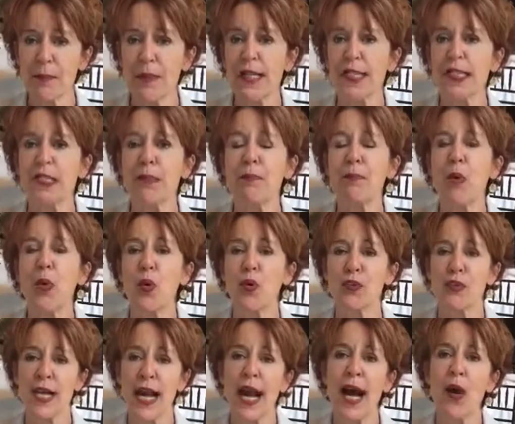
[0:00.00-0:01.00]
but it's
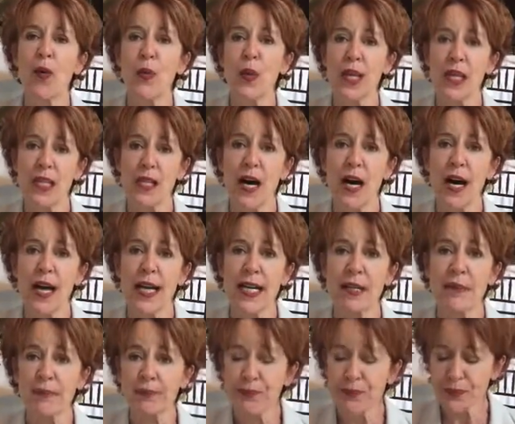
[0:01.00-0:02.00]
important how we
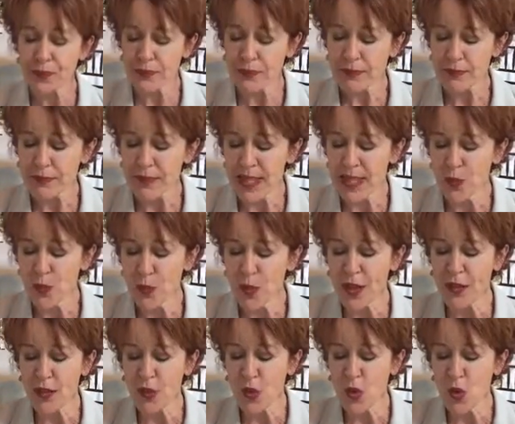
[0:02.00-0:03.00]
align and
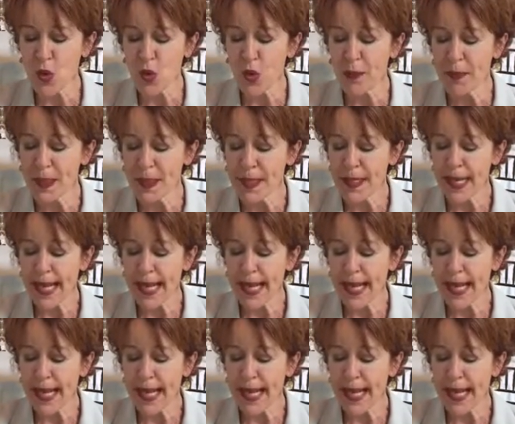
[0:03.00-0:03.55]
with whom.